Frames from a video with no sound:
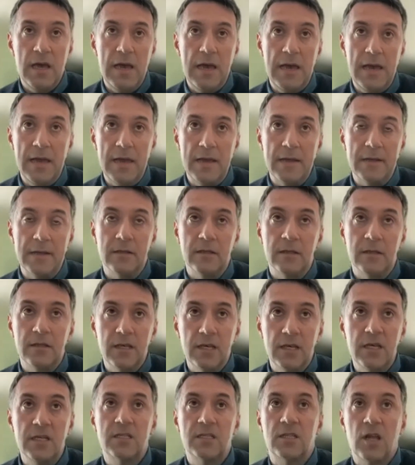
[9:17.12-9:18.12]
And
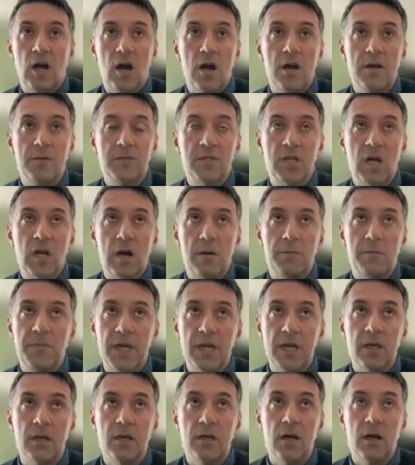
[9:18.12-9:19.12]
these times are
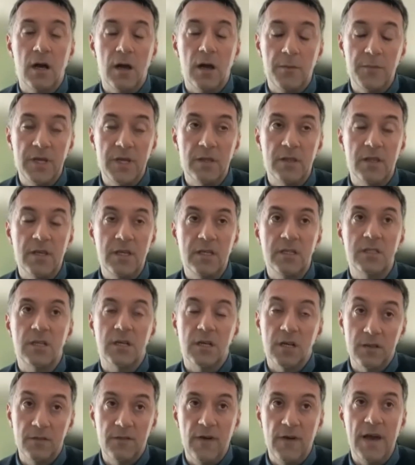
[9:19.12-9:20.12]
these
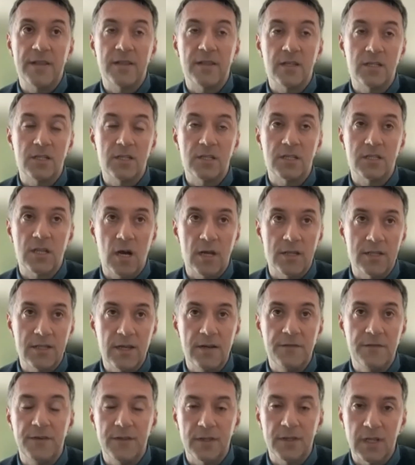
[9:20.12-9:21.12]
advantages are
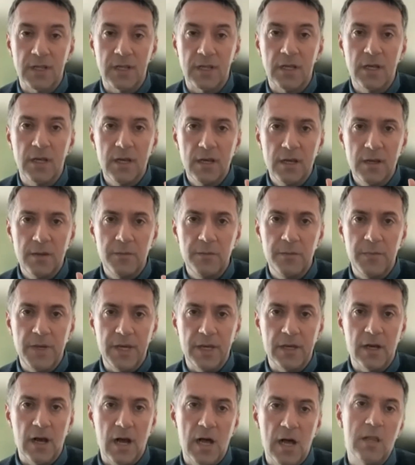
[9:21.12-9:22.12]
definitely
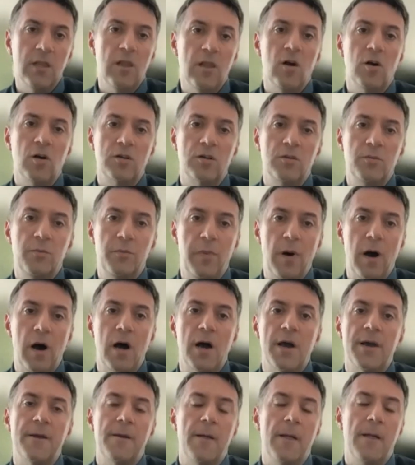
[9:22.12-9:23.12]
being unlocked
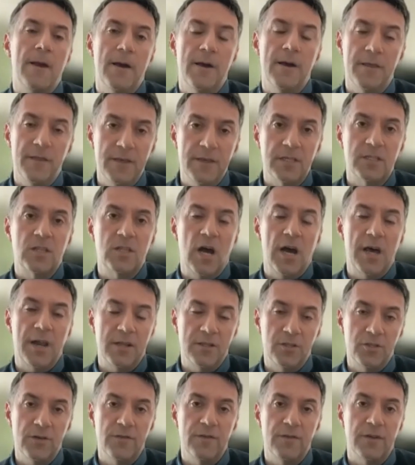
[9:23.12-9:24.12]
by this
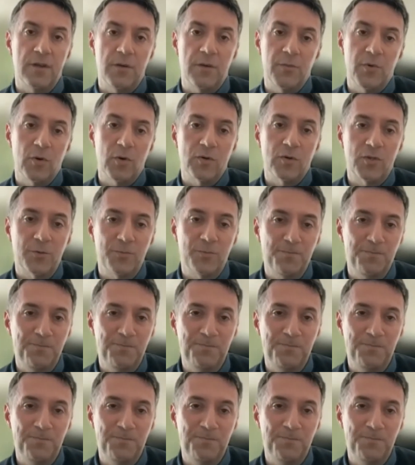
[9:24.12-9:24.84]
data-driven approach.